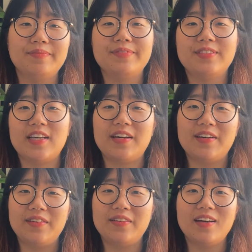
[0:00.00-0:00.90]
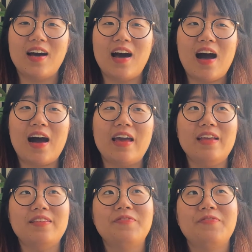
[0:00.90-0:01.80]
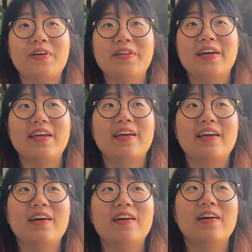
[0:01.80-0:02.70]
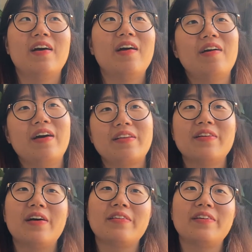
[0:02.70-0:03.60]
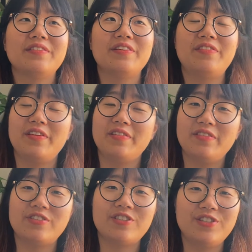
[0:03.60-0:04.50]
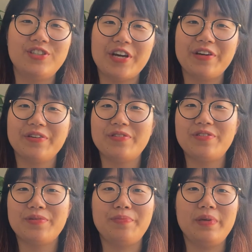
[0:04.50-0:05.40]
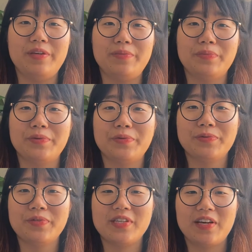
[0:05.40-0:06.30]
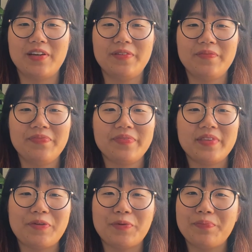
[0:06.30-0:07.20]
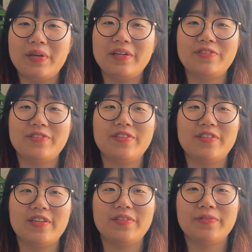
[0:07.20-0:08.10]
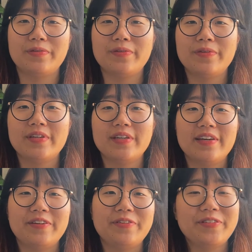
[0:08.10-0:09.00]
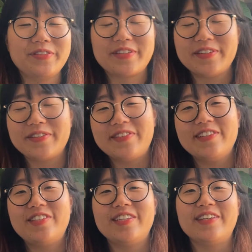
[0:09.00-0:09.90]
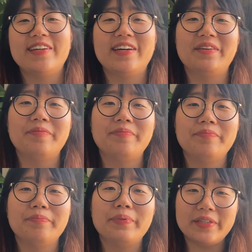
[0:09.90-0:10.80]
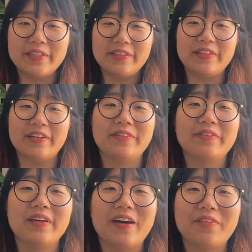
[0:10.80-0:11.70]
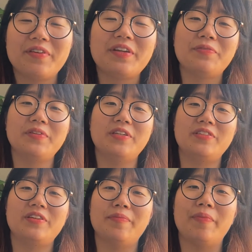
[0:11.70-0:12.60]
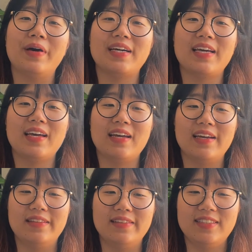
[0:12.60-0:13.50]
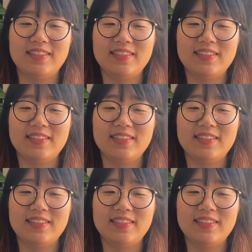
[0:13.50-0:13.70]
so I felt like I got nothing to show to people, so they won't be interested, or who's gonna watch it. But you know, I really wanted to come back, and